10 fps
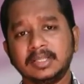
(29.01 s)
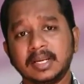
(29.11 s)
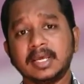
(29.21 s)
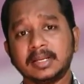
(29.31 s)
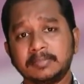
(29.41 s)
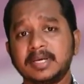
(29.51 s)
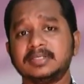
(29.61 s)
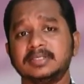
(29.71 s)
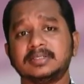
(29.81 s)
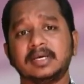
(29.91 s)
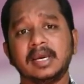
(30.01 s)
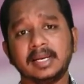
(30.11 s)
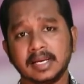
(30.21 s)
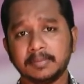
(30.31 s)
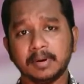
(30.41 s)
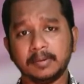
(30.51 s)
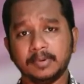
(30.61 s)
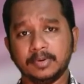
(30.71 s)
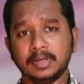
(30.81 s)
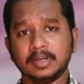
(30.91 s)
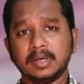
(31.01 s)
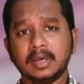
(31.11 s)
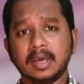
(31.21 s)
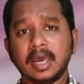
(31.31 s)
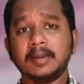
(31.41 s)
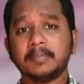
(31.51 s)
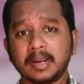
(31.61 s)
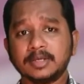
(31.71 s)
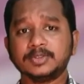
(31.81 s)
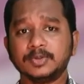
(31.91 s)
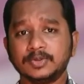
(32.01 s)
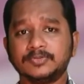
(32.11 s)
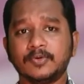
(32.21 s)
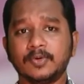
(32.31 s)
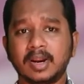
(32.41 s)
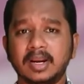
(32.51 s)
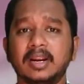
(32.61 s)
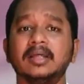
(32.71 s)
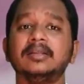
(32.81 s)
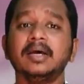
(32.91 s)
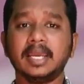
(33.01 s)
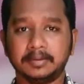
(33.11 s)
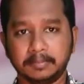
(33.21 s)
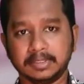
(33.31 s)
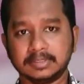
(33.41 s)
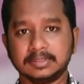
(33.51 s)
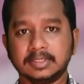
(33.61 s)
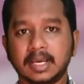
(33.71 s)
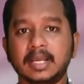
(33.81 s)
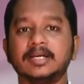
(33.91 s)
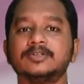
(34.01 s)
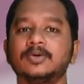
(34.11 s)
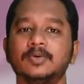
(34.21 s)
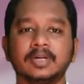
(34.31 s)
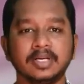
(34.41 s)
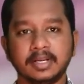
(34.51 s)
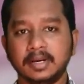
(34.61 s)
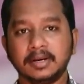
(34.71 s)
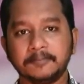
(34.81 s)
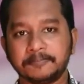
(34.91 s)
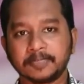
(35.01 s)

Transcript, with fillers: Then I replaced this L E D bulb unit and managed to use for another eight months, and it's totally dead.